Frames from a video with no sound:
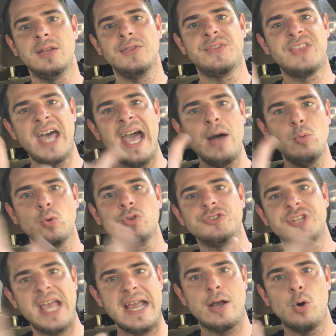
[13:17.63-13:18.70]
that will
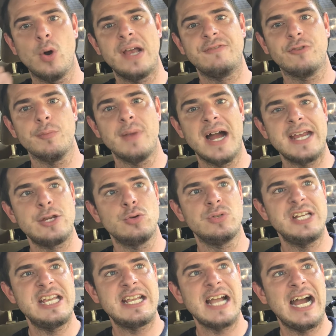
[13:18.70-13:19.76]
take away from my
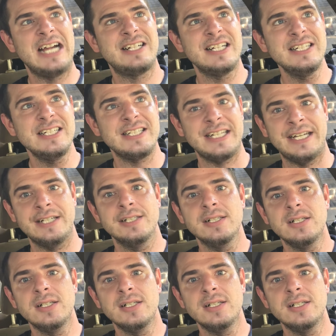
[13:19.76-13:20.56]
unique identity.